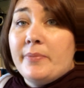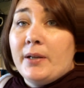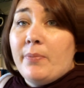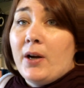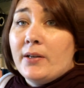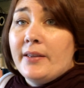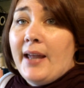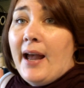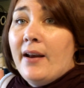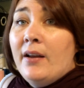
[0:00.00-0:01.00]
a big part of
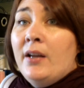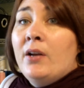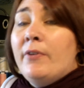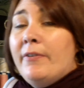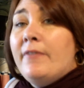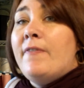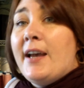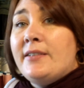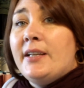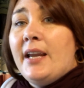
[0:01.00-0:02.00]
that. We've
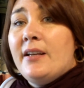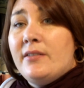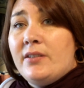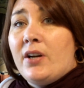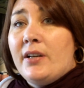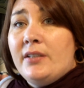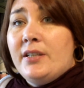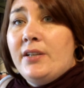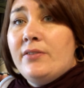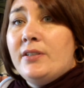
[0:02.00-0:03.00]
investigated starting
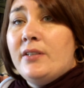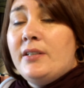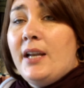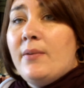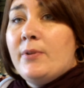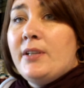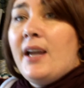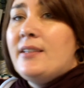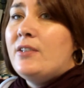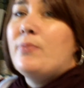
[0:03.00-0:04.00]
to use sustainable
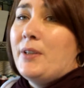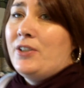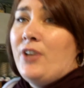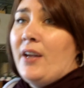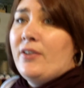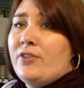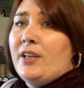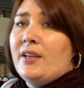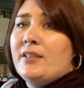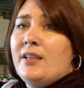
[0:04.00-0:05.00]
dyes. It's really
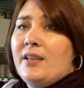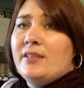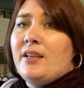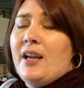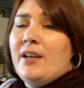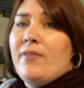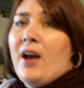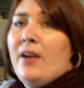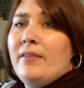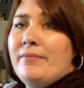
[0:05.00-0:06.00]
challenging because it is kind of,
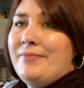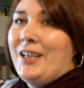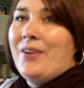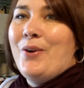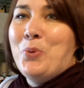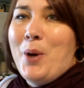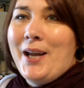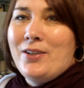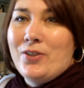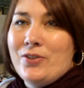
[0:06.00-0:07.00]

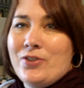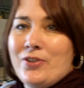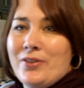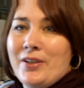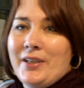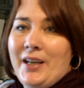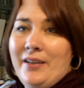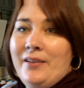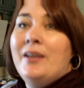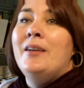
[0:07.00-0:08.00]
Hawaii dirt shirt
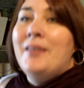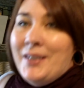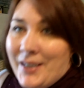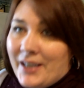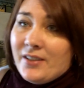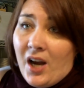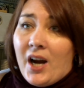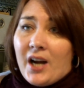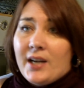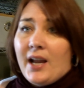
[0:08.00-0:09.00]
looking. It's
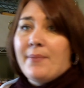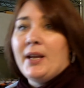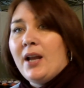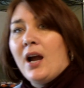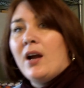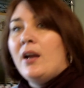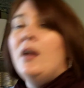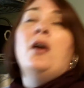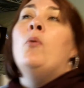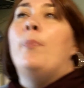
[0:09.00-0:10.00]
hard. I mean,
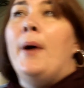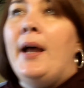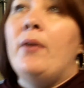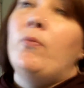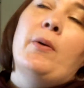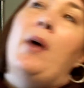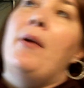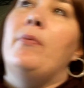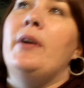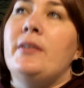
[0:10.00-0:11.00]
but what
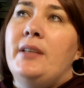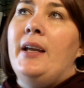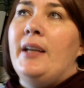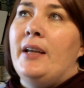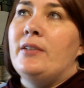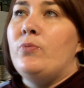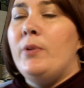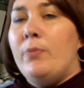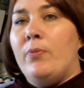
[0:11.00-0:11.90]
I will say is